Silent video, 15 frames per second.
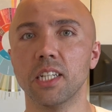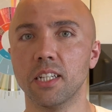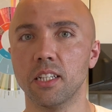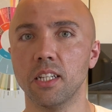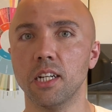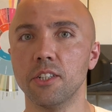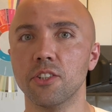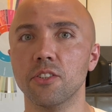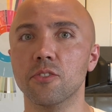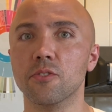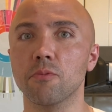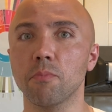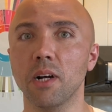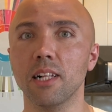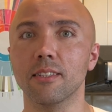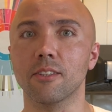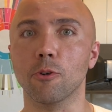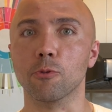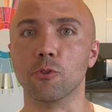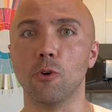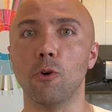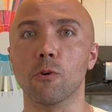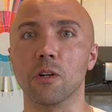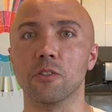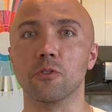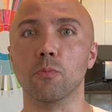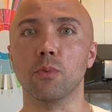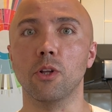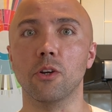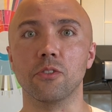actually smell those
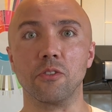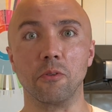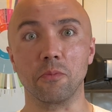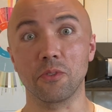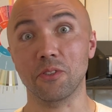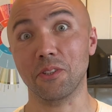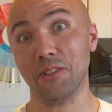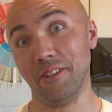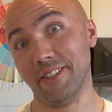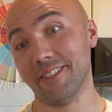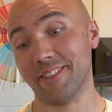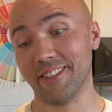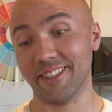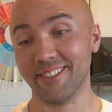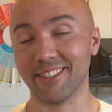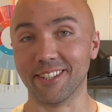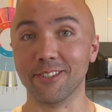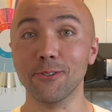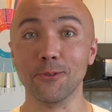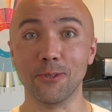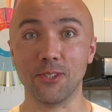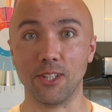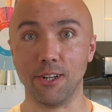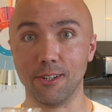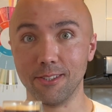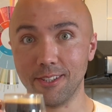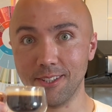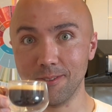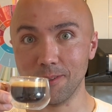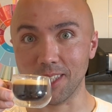orange blossoms. So it's a good
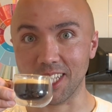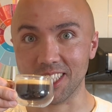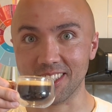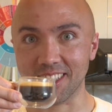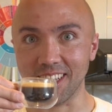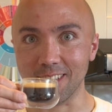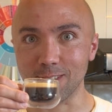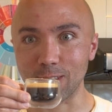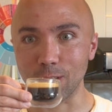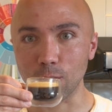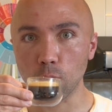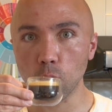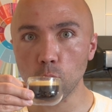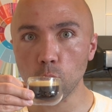start. Let's taste it.